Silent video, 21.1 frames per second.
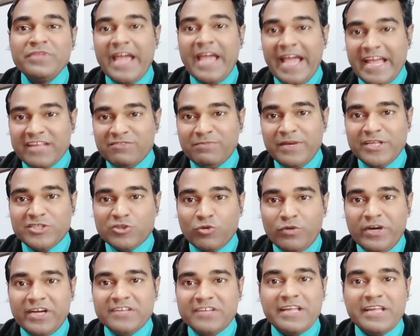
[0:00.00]
as my
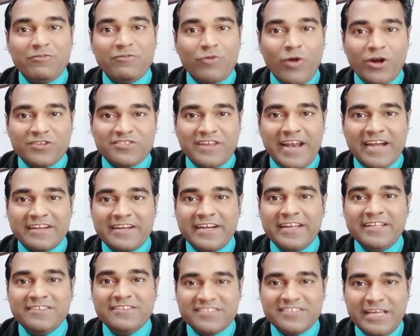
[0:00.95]
students have got
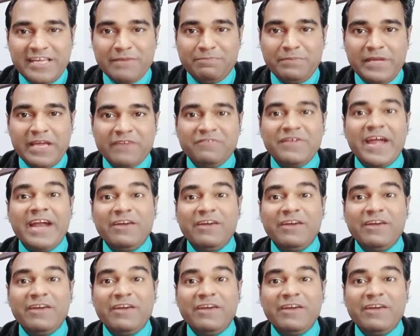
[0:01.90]
selected in CAPF